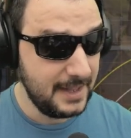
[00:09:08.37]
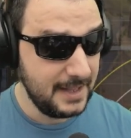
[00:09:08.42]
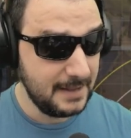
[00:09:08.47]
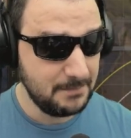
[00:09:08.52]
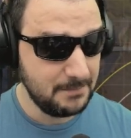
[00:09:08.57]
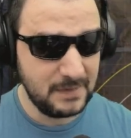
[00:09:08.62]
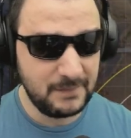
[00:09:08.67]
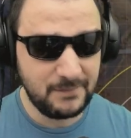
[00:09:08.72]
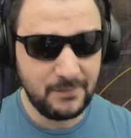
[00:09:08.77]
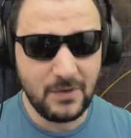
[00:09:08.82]

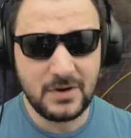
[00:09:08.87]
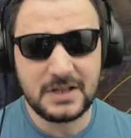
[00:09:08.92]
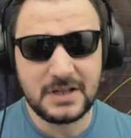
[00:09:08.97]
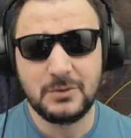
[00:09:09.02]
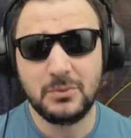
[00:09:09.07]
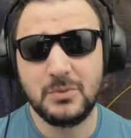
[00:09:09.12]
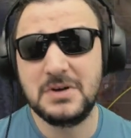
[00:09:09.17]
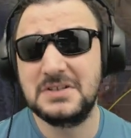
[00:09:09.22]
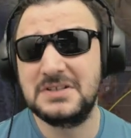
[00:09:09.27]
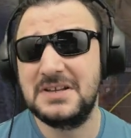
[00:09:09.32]
Before it
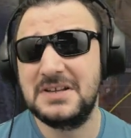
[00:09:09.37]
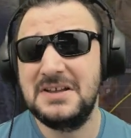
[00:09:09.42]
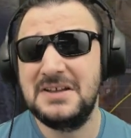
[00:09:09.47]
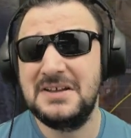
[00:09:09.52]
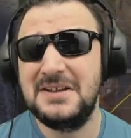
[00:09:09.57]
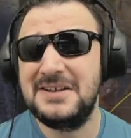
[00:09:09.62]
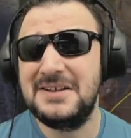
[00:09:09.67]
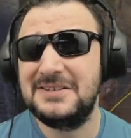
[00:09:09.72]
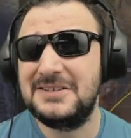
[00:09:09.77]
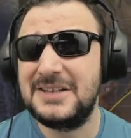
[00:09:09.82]
was
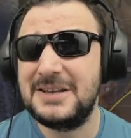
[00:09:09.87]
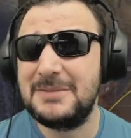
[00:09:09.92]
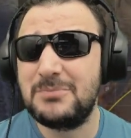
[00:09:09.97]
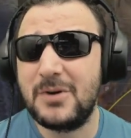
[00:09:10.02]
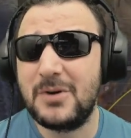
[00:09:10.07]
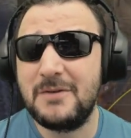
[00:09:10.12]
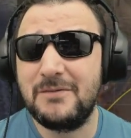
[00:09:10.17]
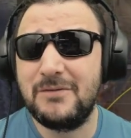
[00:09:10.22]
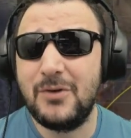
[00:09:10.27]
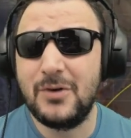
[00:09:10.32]
three
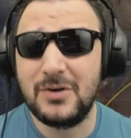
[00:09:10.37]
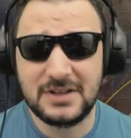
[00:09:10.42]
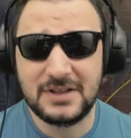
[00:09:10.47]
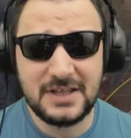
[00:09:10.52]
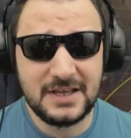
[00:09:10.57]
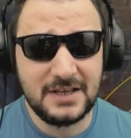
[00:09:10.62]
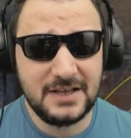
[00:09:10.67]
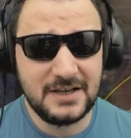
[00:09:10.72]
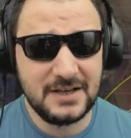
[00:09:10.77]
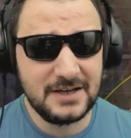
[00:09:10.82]
point four
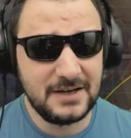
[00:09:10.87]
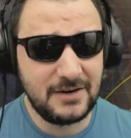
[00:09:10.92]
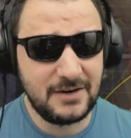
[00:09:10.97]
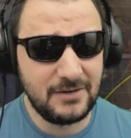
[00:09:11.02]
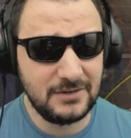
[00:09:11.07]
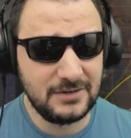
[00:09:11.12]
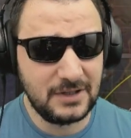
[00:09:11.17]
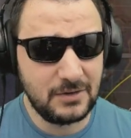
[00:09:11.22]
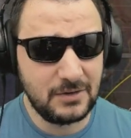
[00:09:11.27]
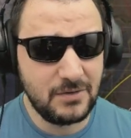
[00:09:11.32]
gig on
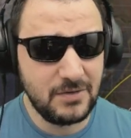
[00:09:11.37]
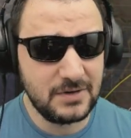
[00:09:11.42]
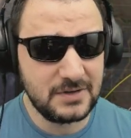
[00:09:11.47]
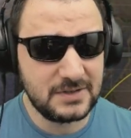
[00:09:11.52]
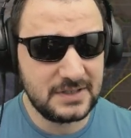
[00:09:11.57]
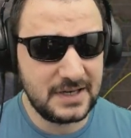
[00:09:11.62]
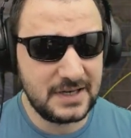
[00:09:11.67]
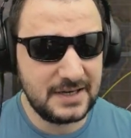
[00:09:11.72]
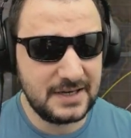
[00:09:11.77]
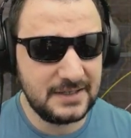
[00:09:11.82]
the cores
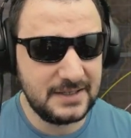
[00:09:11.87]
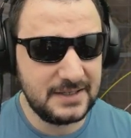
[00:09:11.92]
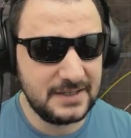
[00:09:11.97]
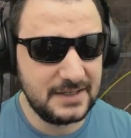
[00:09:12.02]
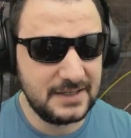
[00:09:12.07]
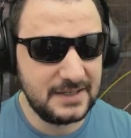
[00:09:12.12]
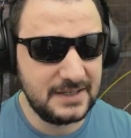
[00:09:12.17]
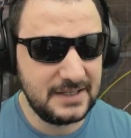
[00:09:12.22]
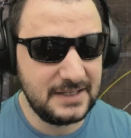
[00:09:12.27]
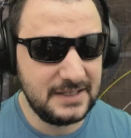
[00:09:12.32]
and uh,
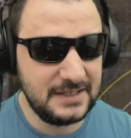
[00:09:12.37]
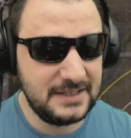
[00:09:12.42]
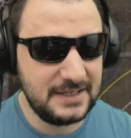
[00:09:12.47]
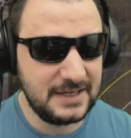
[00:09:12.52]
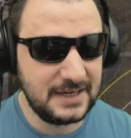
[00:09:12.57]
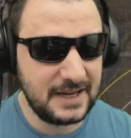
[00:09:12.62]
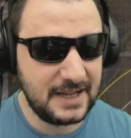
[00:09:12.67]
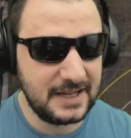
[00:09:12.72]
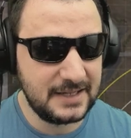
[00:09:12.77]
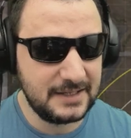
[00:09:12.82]
it didn't
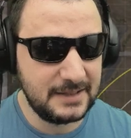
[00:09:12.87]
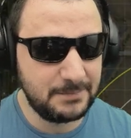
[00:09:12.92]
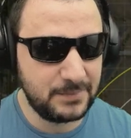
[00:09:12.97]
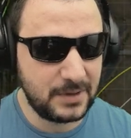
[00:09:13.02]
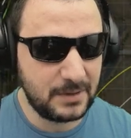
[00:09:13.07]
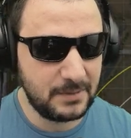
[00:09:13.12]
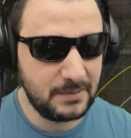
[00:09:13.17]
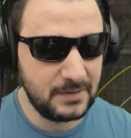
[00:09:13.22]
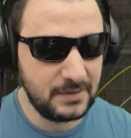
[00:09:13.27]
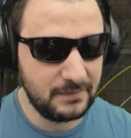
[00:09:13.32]
have a
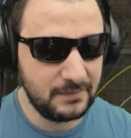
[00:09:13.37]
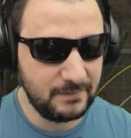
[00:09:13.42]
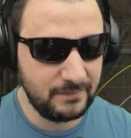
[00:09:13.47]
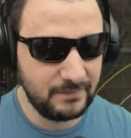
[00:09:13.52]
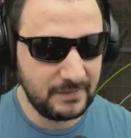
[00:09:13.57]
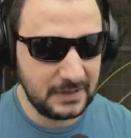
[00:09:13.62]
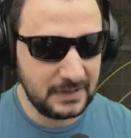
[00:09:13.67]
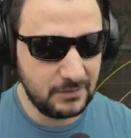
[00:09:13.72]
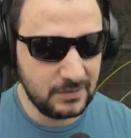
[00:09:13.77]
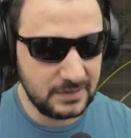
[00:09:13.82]
pro very
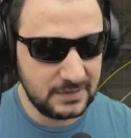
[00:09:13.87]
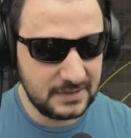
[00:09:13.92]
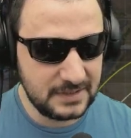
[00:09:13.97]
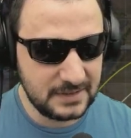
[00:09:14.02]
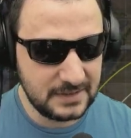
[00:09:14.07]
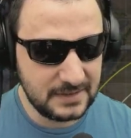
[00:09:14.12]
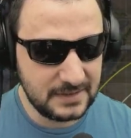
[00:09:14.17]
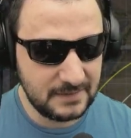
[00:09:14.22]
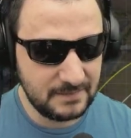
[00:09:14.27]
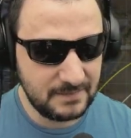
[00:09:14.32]
good uh,
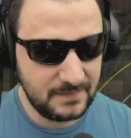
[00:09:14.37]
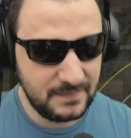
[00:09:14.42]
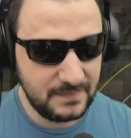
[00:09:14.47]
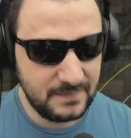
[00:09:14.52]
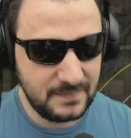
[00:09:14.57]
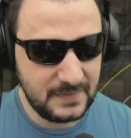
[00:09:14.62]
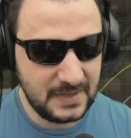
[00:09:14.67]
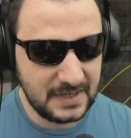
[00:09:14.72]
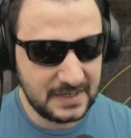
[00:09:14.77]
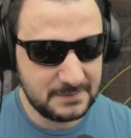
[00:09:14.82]

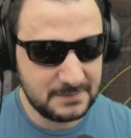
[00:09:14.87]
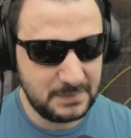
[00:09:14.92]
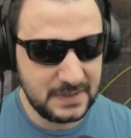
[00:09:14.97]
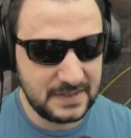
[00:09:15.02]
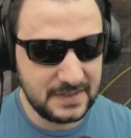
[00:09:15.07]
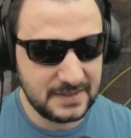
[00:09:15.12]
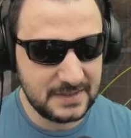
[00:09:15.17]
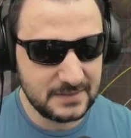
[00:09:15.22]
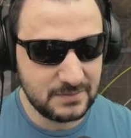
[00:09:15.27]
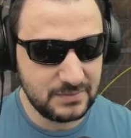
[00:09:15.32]

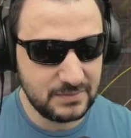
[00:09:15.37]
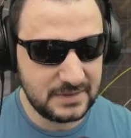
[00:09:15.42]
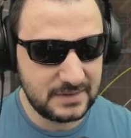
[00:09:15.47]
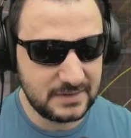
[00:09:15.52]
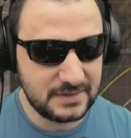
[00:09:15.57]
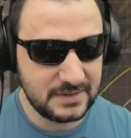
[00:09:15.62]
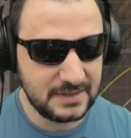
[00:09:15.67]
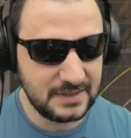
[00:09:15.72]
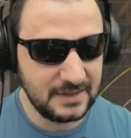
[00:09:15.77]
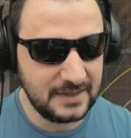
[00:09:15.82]
experience with
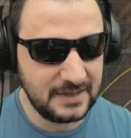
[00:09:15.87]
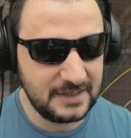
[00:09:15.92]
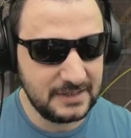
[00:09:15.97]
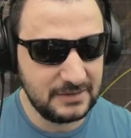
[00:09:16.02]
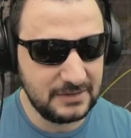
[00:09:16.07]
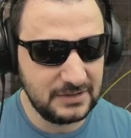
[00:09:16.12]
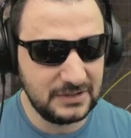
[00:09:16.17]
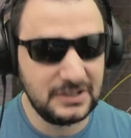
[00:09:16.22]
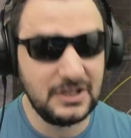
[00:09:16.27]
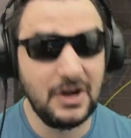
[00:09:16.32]
uh,
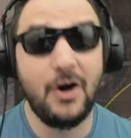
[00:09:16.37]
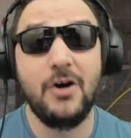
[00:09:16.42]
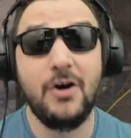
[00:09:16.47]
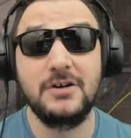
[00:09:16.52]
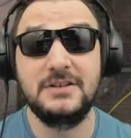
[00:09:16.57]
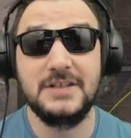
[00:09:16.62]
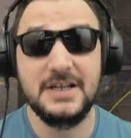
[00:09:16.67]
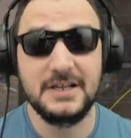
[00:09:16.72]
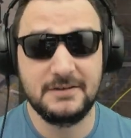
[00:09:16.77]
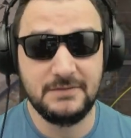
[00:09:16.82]
the R T X
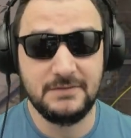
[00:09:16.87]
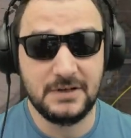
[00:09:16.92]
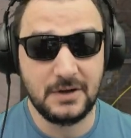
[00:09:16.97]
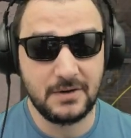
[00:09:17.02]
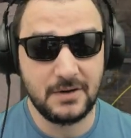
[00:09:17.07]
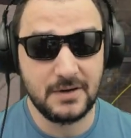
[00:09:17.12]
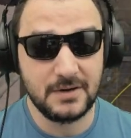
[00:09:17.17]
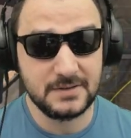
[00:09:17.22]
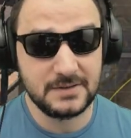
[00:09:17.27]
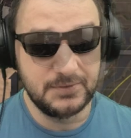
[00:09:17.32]
video
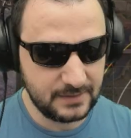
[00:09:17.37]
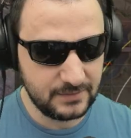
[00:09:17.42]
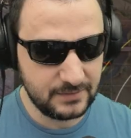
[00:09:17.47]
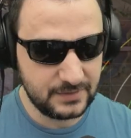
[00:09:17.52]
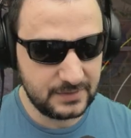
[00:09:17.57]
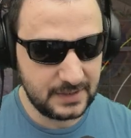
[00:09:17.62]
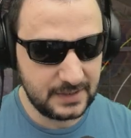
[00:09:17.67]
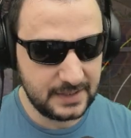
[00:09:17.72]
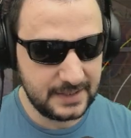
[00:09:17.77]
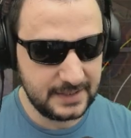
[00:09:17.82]
cards. Wish I
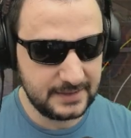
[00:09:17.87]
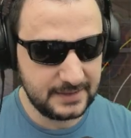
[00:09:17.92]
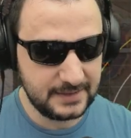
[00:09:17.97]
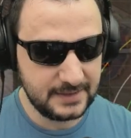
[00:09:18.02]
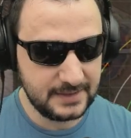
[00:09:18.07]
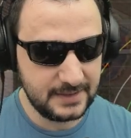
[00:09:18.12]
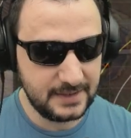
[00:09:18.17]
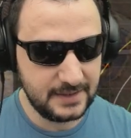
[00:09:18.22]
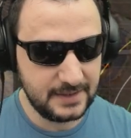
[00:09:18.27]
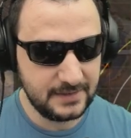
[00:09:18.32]
had
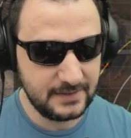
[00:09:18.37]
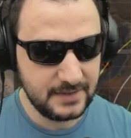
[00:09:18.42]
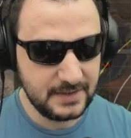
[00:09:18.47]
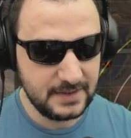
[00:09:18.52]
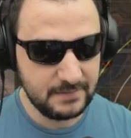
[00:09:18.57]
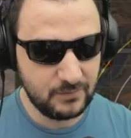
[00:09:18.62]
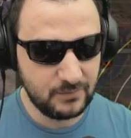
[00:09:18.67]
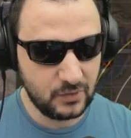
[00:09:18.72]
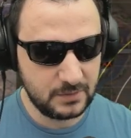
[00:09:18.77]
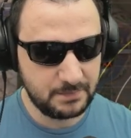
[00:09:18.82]
uh, more
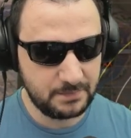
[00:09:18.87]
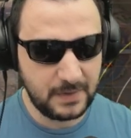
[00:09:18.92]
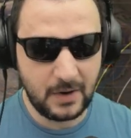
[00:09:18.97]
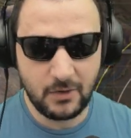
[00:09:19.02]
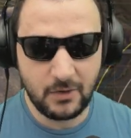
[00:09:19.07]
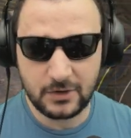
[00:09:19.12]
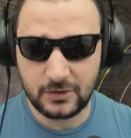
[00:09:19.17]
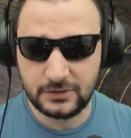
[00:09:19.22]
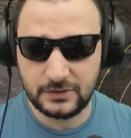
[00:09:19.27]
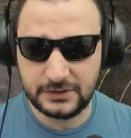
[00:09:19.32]
power
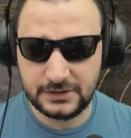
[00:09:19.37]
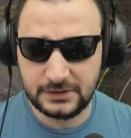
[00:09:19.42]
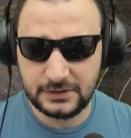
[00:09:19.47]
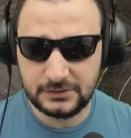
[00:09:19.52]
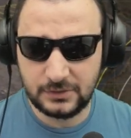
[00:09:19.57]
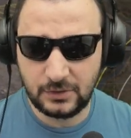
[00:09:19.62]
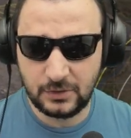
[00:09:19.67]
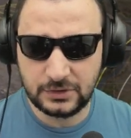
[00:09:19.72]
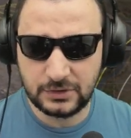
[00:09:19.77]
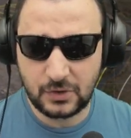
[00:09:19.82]
on the on
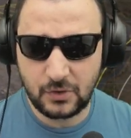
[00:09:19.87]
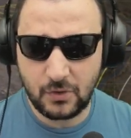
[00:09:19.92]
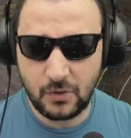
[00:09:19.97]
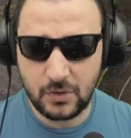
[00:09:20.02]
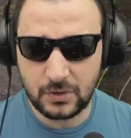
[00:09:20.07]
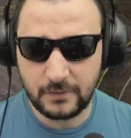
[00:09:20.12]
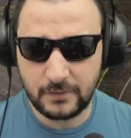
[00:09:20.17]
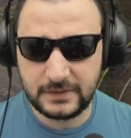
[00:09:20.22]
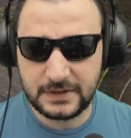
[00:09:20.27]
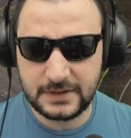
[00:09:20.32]
the core of
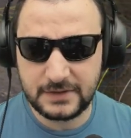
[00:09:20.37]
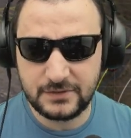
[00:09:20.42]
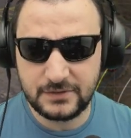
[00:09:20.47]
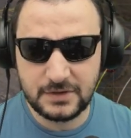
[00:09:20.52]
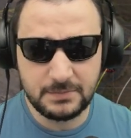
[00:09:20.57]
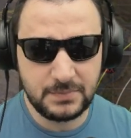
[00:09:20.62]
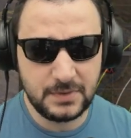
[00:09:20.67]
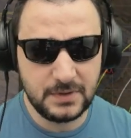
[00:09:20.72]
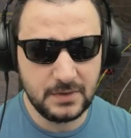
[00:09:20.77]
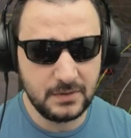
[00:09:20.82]
this G P
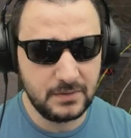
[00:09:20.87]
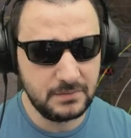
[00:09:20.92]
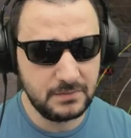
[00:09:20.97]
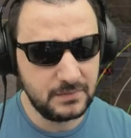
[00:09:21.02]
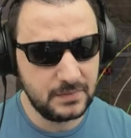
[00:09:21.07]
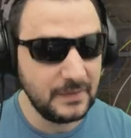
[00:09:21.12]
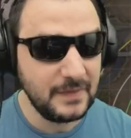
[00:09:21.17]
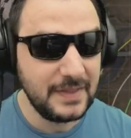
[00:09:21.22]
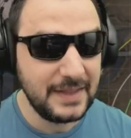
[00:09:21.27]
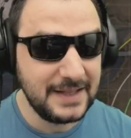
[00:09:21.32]
U.
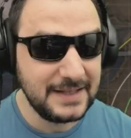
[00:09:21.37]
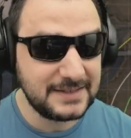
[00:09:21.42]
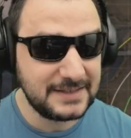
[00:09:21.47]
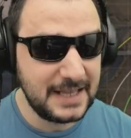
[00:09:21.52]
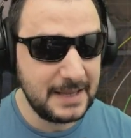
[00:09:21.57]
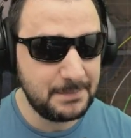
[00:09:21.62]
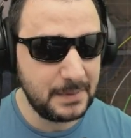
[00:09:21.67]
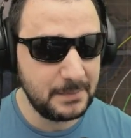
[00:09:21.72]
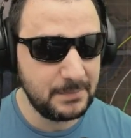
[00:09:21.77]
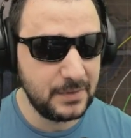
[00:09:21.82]
It's
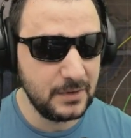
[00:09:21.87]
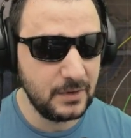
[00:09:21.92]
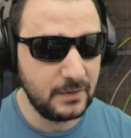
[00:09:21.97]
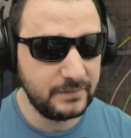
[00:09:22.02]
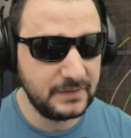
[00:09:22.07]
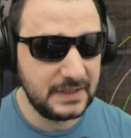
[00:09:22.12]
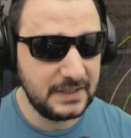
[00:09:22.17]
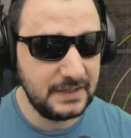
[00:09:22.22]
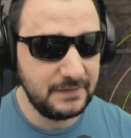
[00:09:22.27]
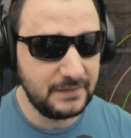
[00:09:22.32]
capable of
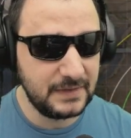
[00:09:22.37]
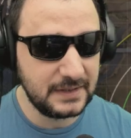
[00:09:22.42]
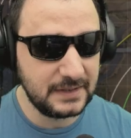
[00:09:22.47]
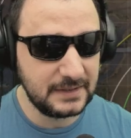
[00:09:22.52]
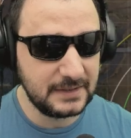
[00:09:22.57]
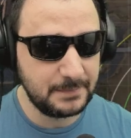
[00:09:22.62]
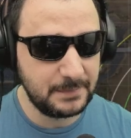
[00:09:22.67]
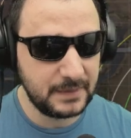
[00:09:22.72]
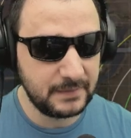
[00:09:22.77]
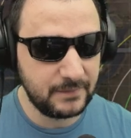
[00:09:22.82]
delivering the
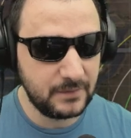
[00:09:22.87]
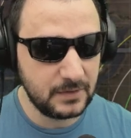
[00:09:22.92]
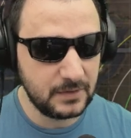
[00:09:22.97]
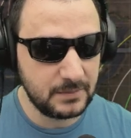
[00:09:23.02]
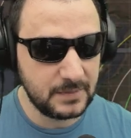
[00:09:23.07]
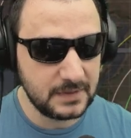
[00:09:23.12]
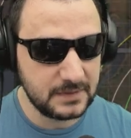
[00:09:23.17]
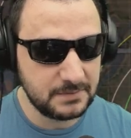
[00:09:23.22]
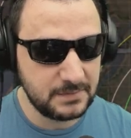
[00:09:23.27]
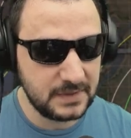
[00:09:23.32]
performance,
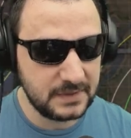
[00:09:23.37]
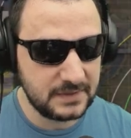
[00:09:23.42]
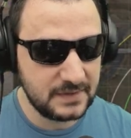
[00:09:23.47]
but